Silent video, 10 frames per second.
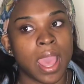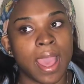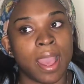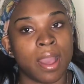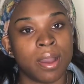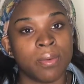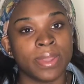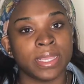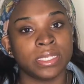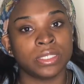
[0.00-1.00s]
I
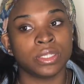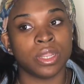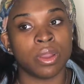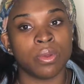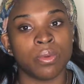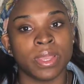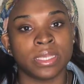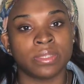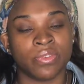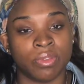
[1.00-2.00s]
always, you know,
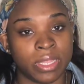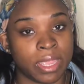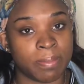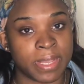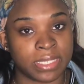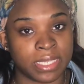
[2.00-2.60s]
exfoliate my